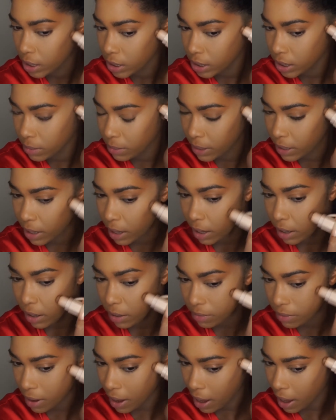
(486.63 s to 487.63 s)
to be kind
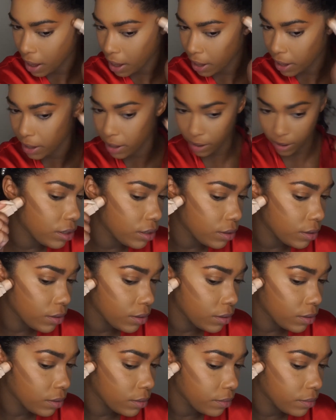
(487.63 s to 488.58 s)
of high. Do